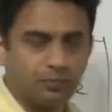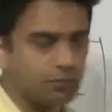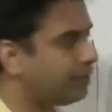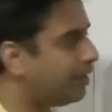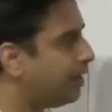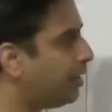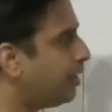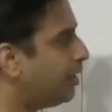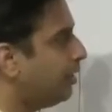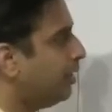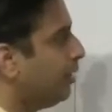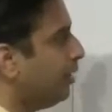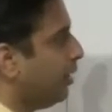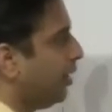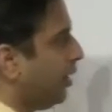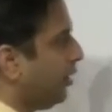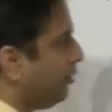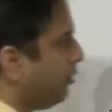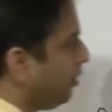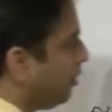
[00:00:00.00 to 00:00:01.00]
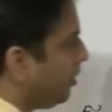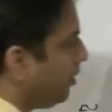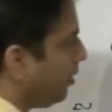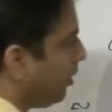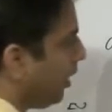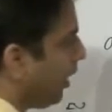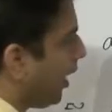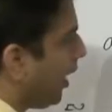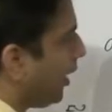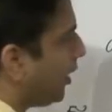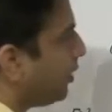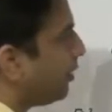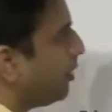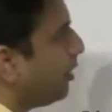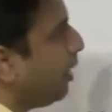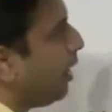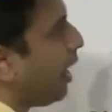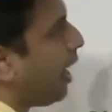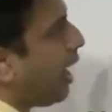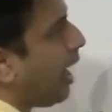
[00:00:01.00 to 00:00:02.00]
right, and
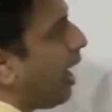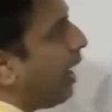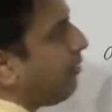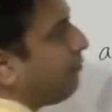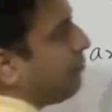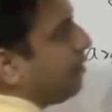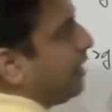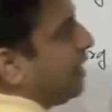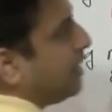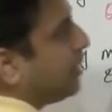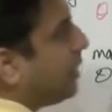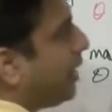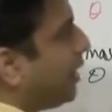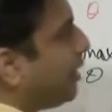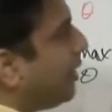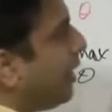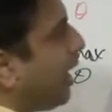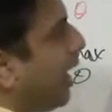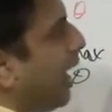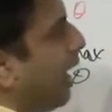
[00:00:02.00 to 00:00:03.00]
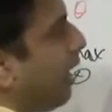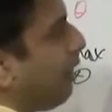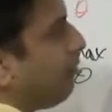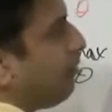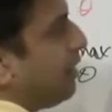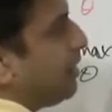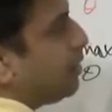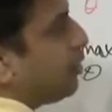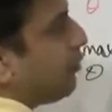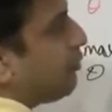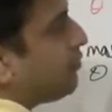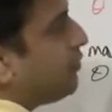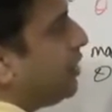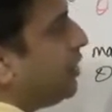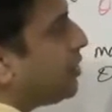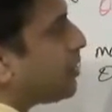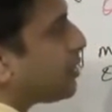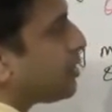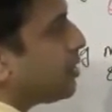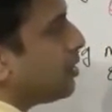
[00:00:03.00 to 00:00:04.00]
average, take the average of
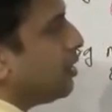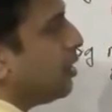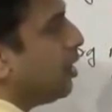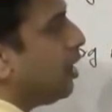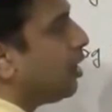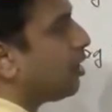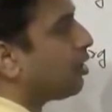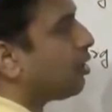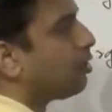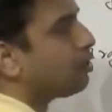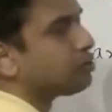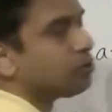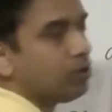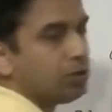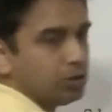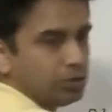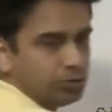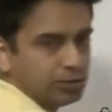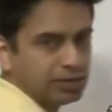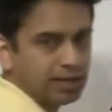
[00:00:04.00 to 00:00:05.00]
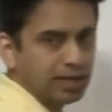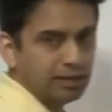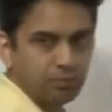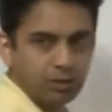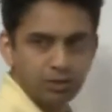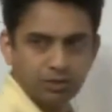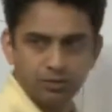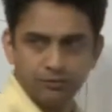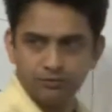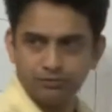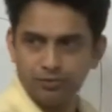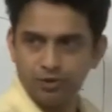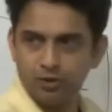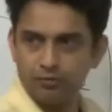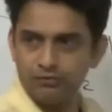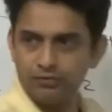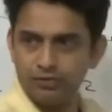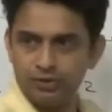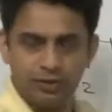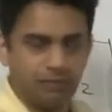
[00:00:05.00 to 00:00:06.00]
this across all those samples of,
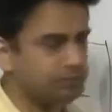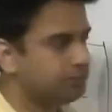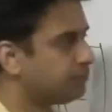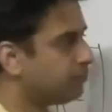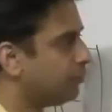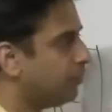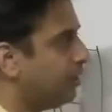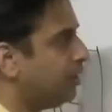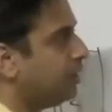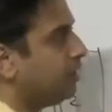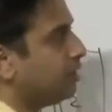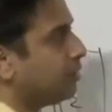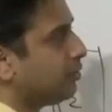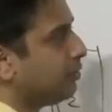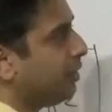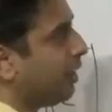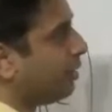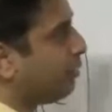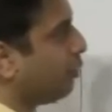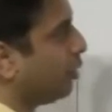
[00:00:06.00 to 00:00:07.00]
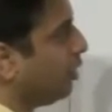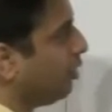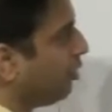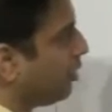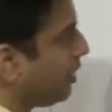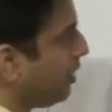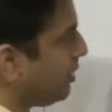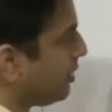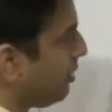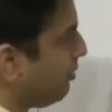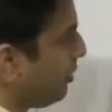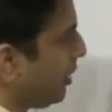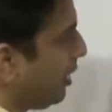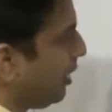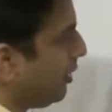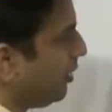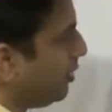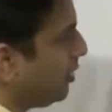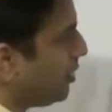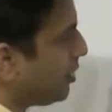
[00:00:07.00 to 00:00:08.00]
of z, right? So that would look something
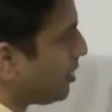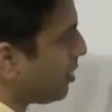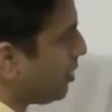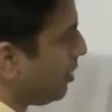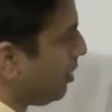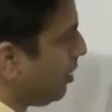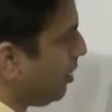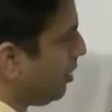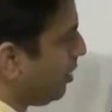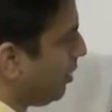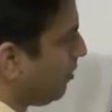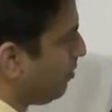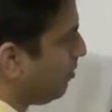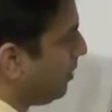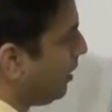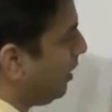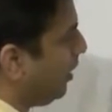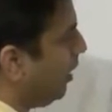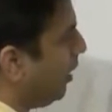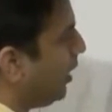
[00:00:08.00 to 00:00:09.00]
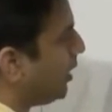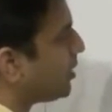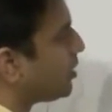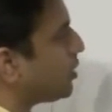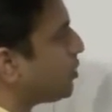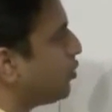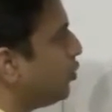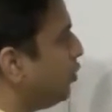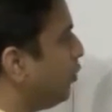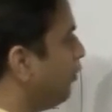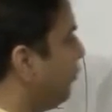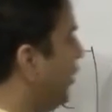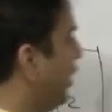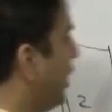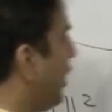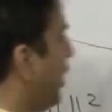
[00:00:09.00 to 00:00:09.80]
like this. Um, let's assume we